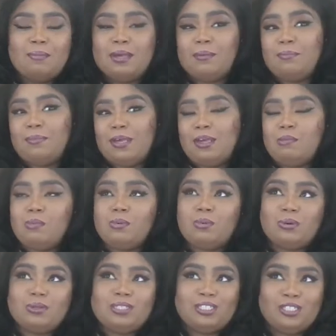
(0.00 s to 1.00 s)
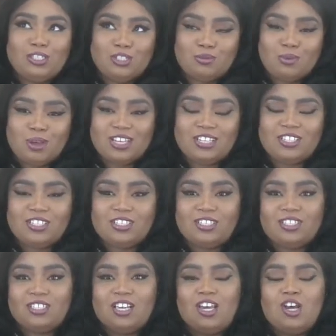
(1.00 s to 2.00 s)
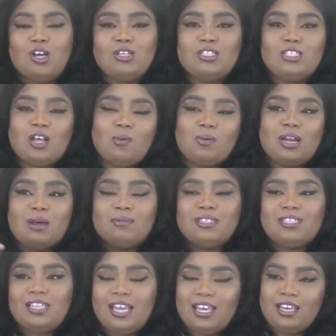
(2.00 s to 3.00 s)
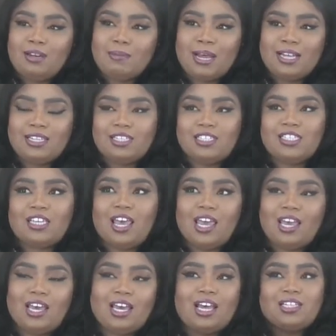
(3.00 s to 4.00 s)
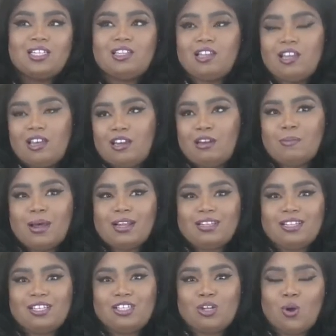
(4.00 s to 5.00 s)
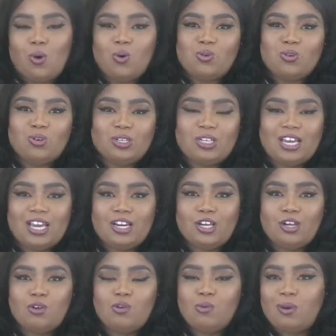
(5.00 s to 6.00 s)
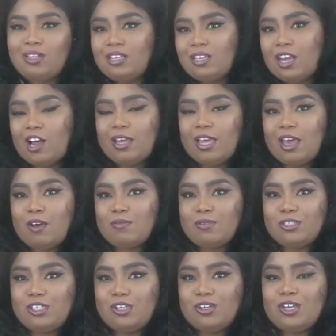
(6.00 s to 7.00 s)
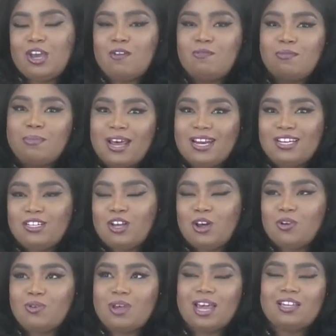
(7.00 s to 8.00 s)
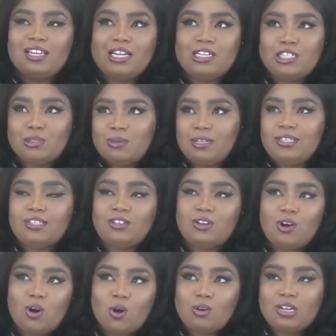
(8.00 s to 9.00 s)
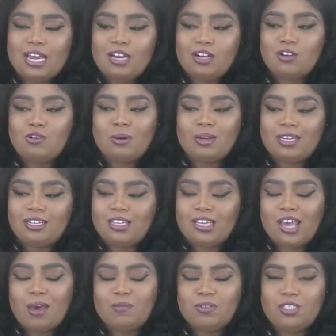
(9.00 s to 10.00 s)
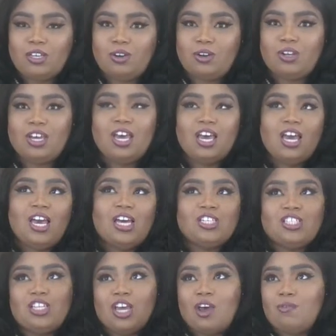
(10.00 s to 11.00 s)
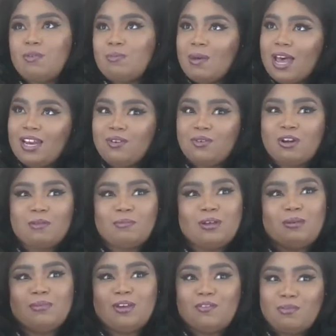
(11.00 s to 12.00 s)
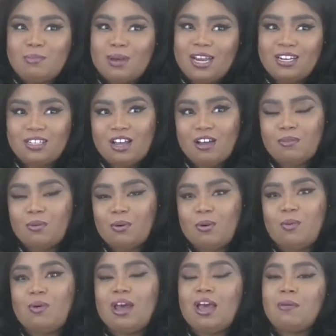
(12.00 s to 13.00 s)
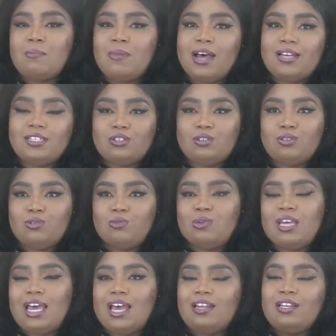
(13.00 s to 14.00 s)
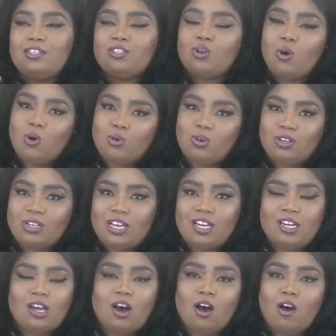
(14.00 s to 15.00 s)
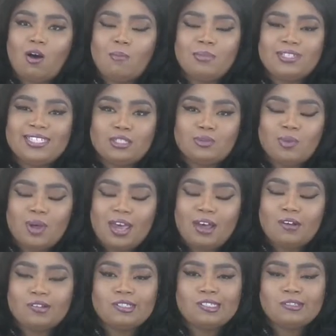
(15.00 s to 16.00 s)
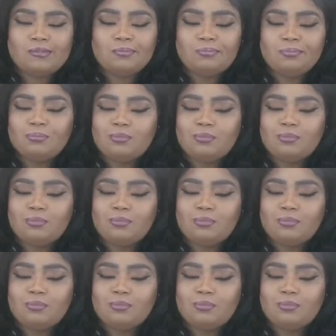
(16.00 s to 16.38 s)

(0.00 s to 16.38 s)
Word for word: that be people or situations. So when I was thinking about this cake, I got to thinking about this older lady who worked in our cafeteria. Everybody know you got that sweet little old lady who worked in the cafeteria. She everybody grandmama, everybody loved her. Well, in my school we had this older lady called Mrs. Wells.